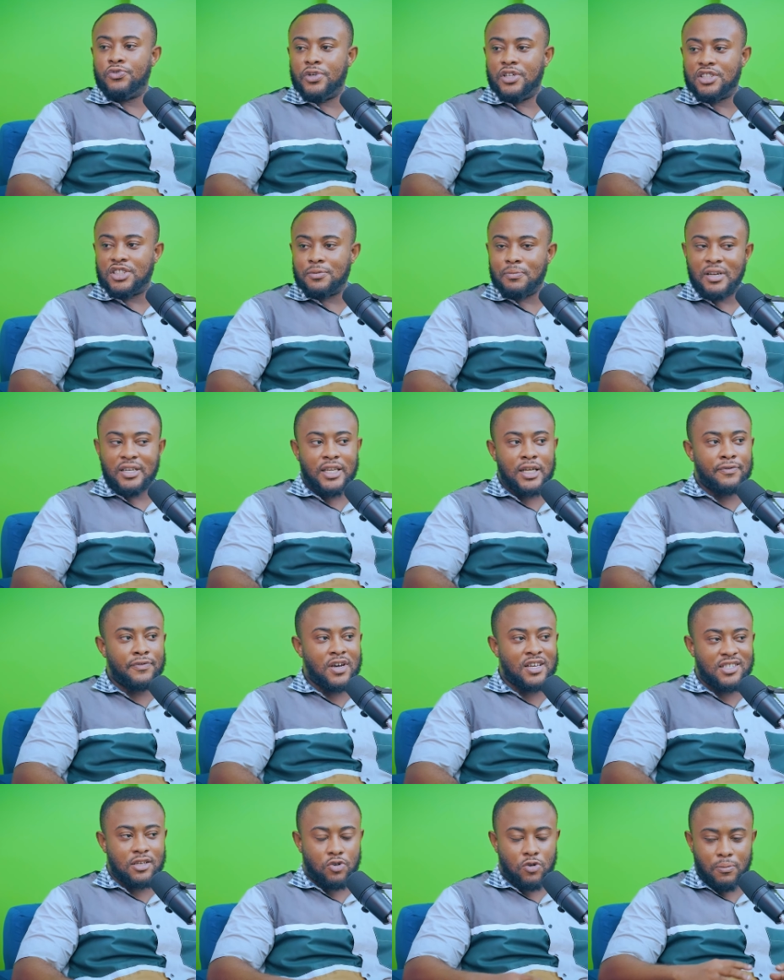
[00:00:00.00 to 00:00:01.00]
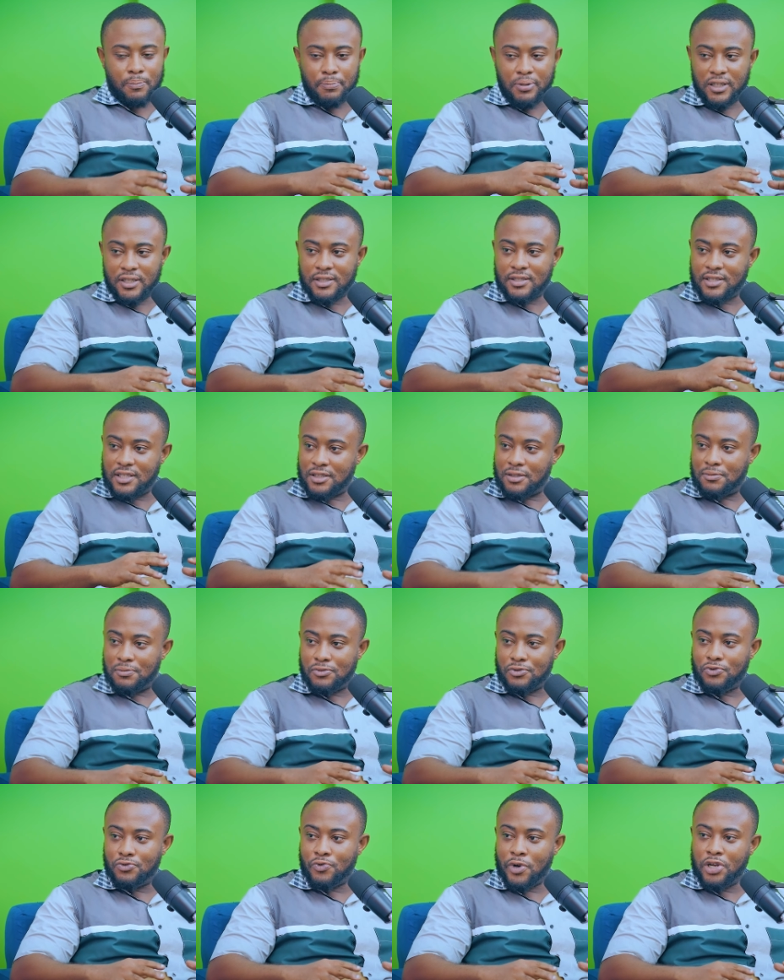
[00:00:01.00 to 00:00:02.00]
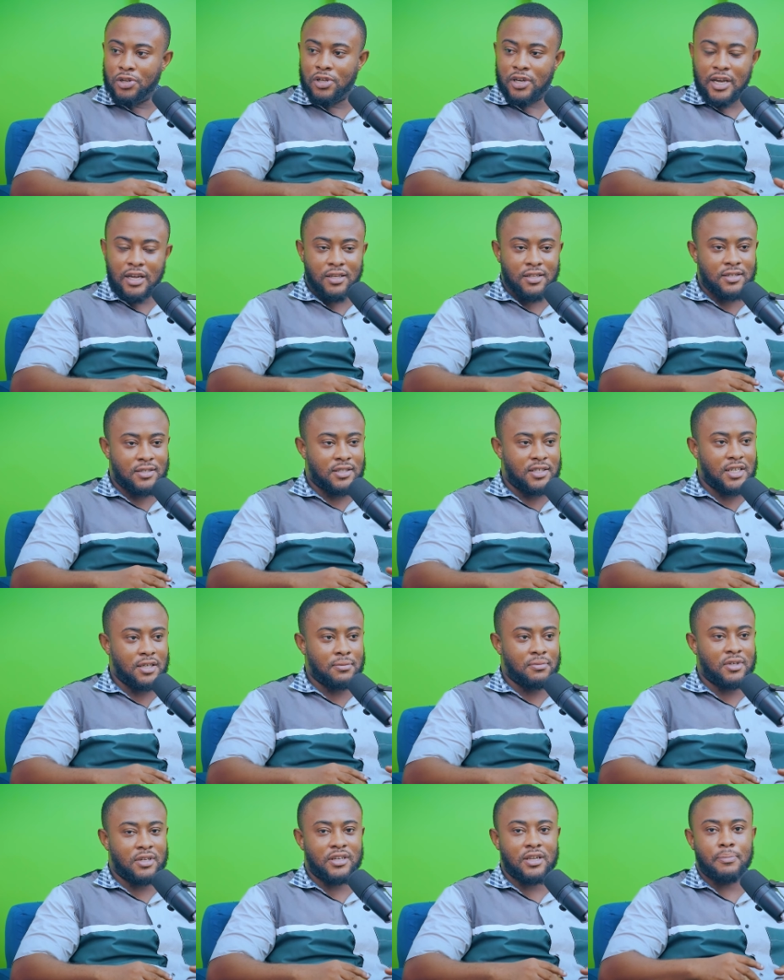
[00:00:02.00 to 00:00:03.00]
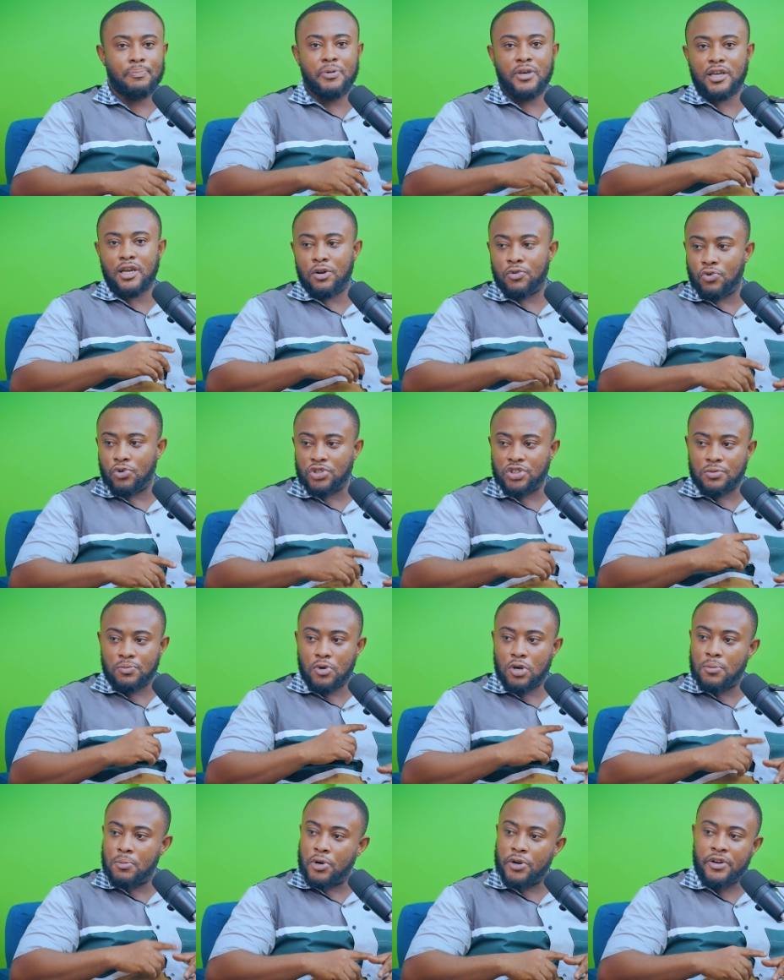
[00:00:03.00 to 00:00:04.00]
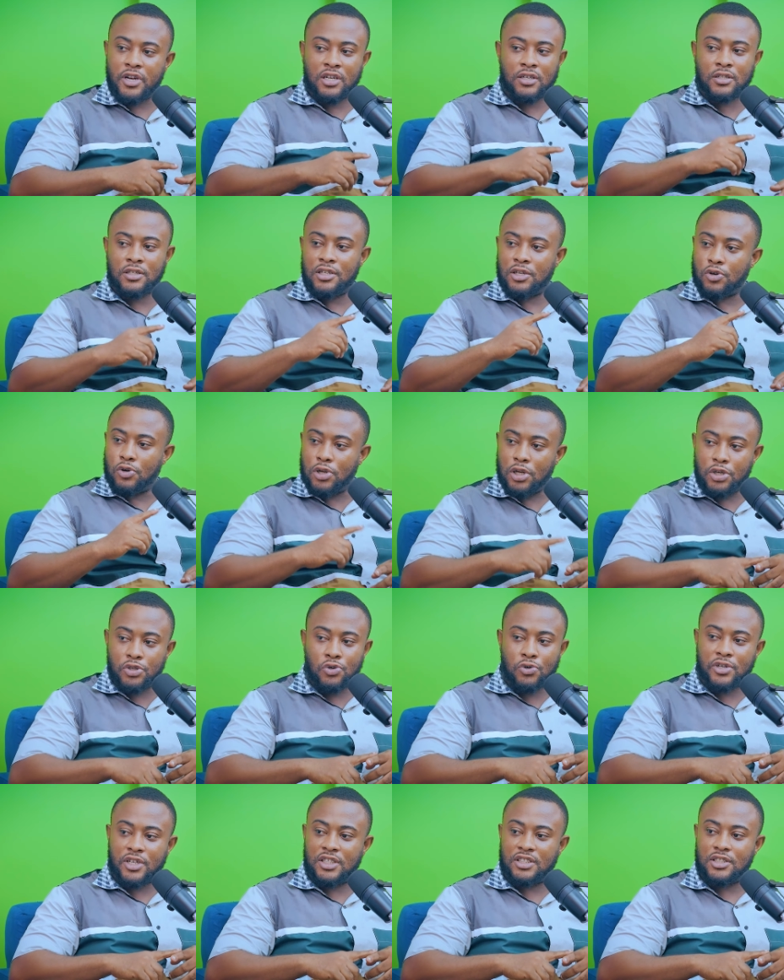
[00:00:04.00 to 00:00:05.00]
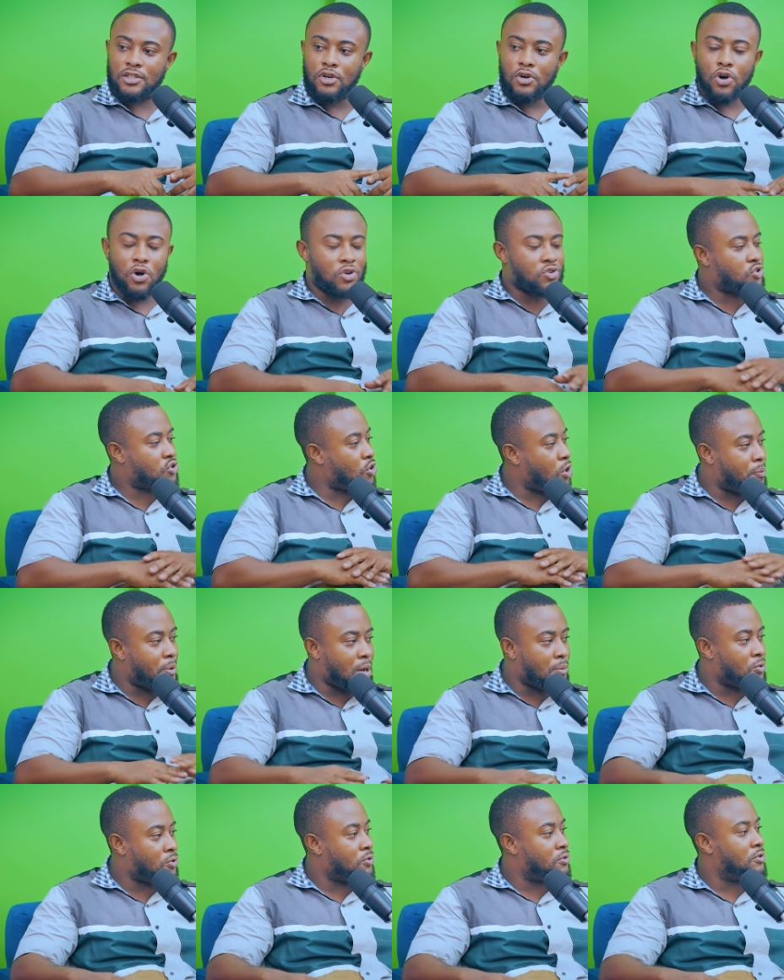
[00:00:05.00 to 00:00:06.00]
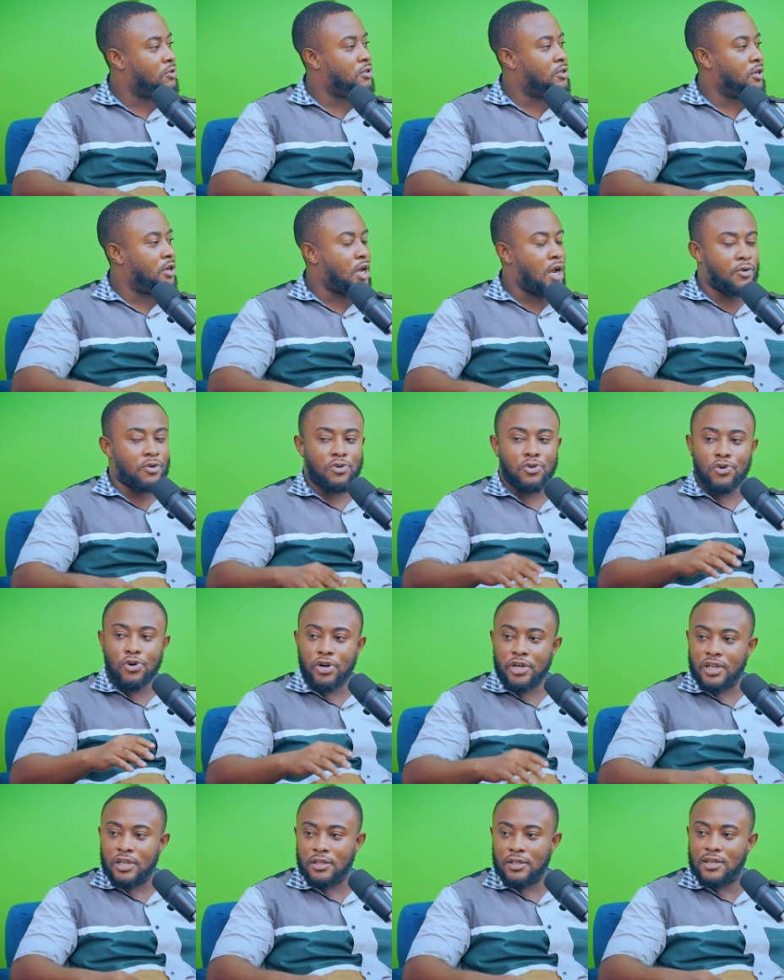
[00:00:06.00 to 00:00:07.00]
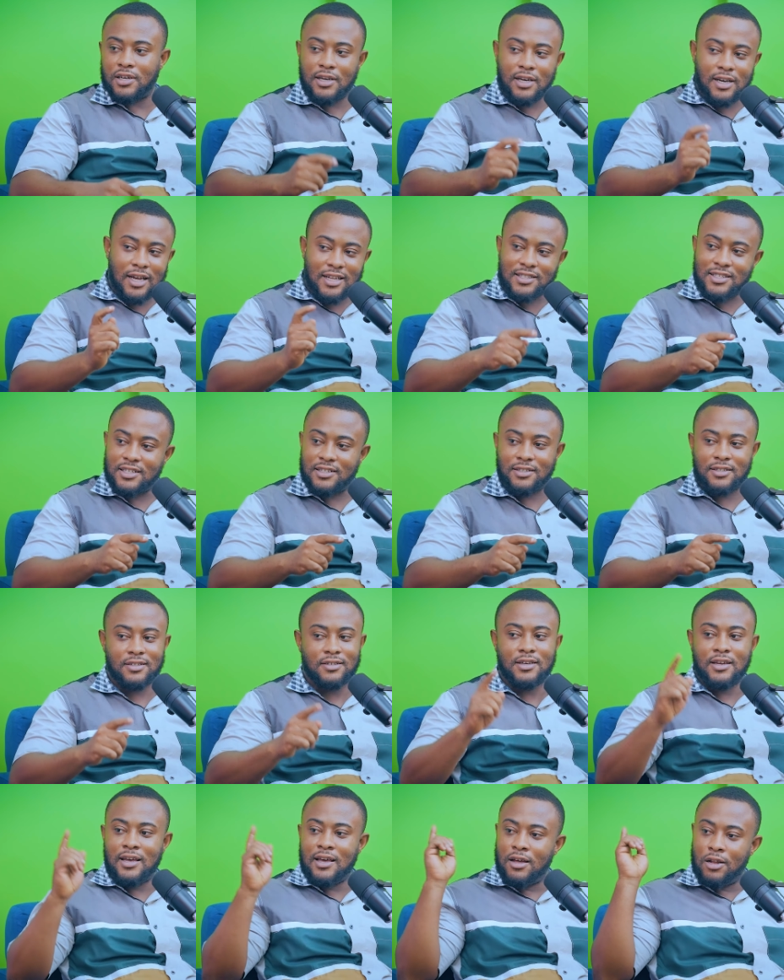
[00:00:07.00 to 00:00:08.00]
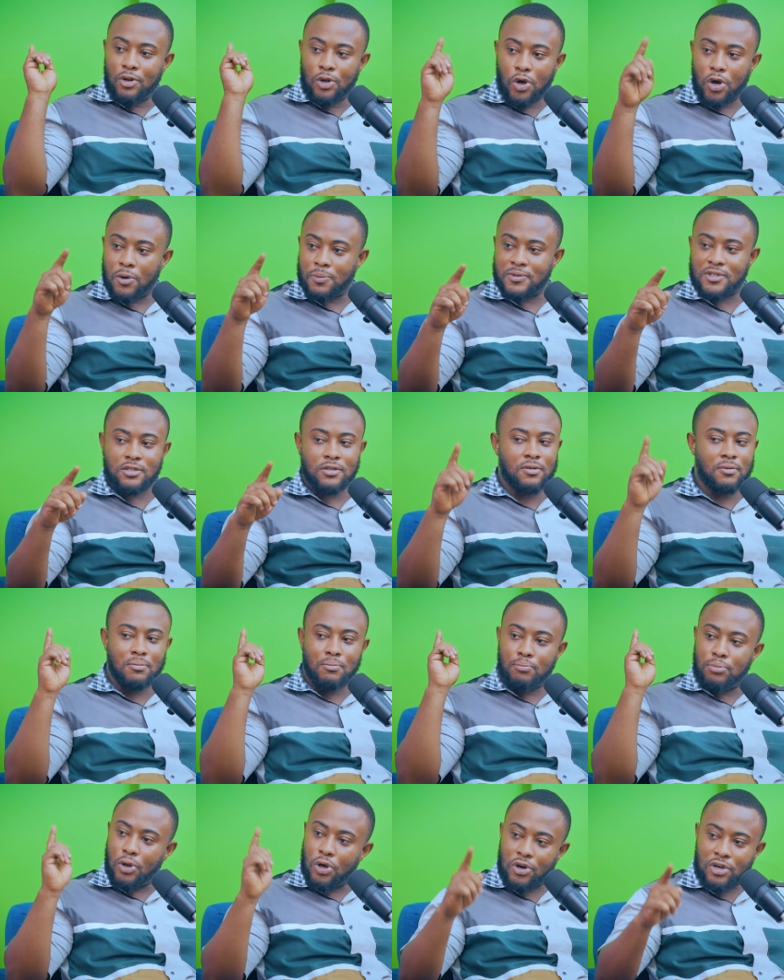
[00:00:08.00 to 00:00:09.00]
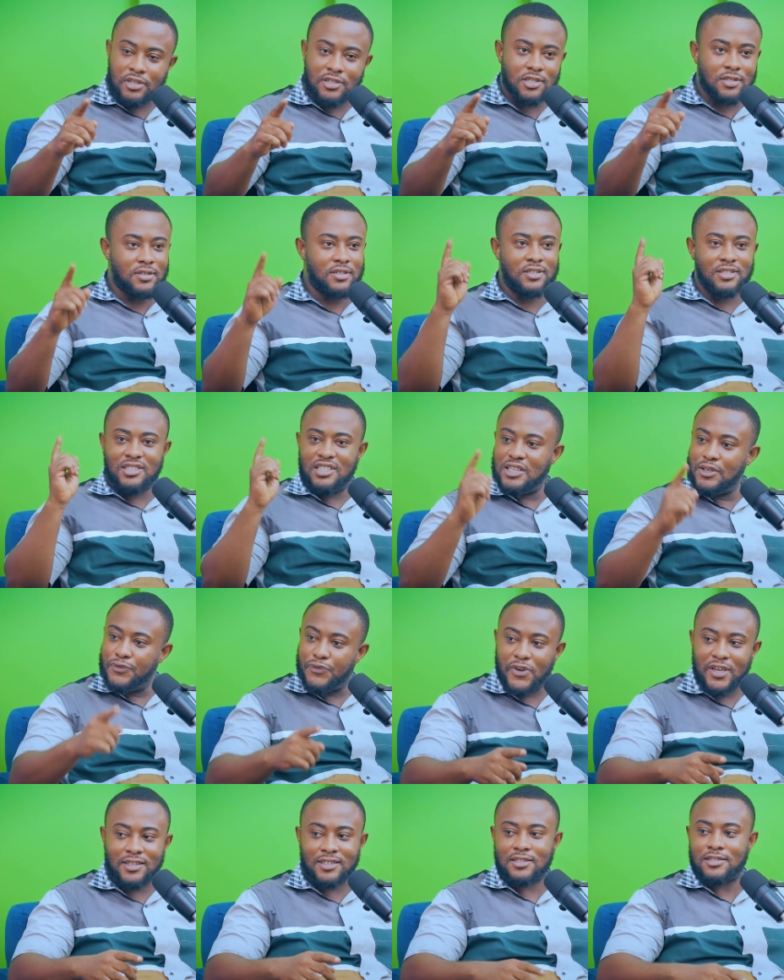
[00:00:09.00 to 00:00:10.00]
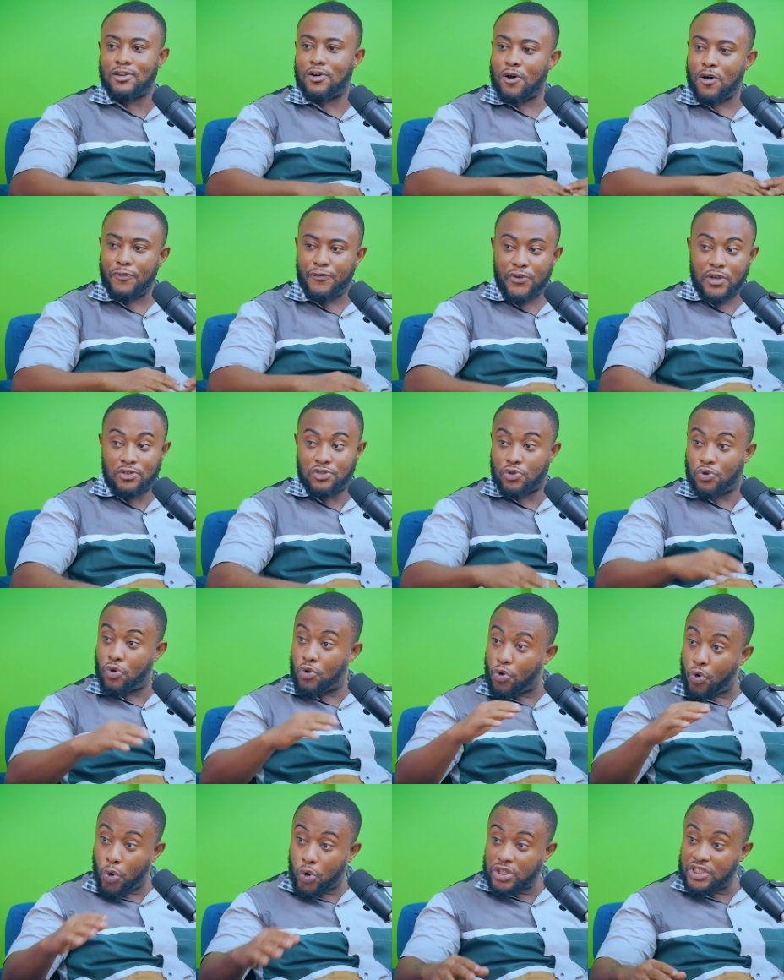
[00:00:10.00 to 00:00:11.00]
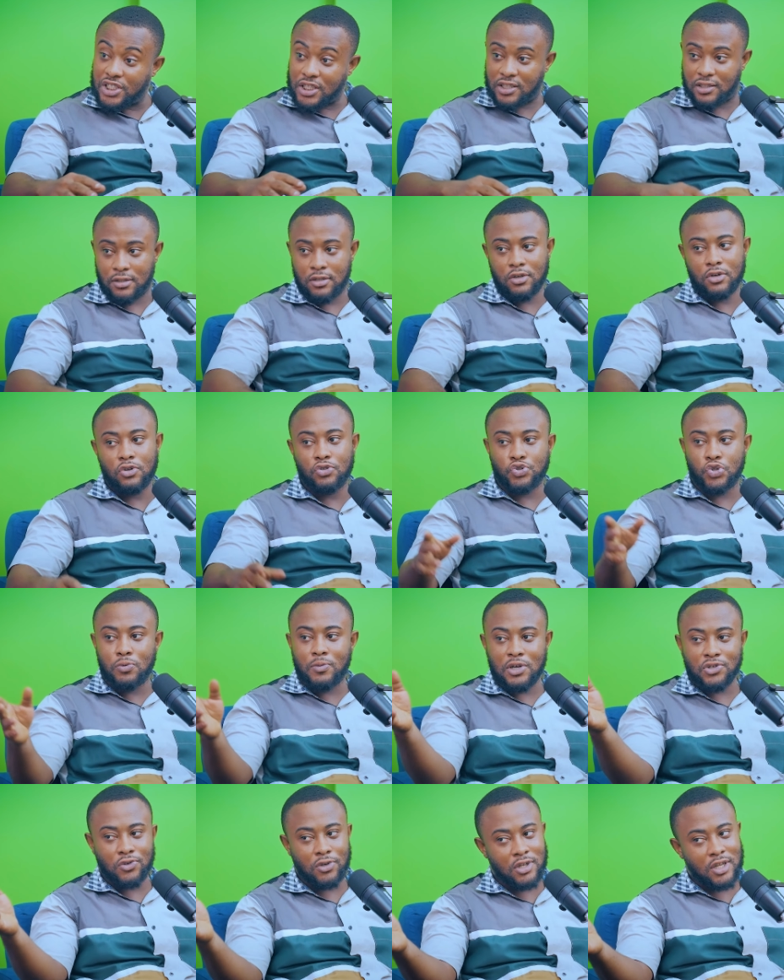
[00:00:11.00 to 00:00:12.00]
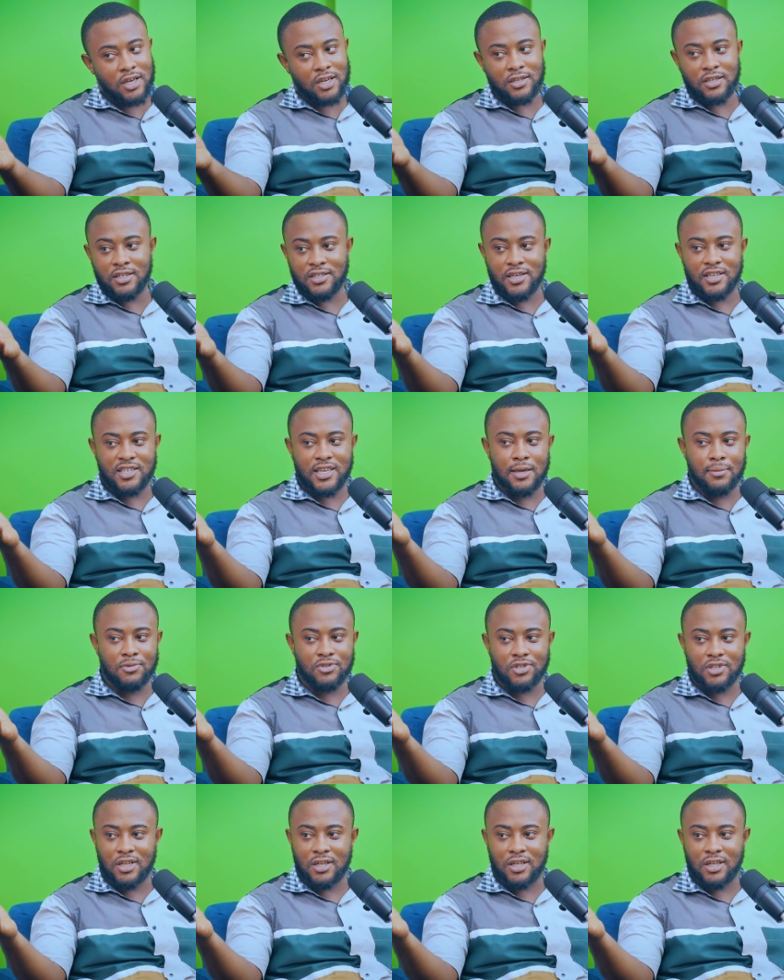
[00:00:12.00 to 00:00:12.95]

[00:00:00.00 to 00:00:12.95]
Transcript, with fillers: reached, but Denver is a complete team. Mm. When you look at this team in the pick and roll, Jamal Murray and Nikola Jokic, yeah. unstoppable. Aaron Gordon, cutting, lobs, mm. blocks, defense, offense, coaching. Joe Mazzulla, True. he just came into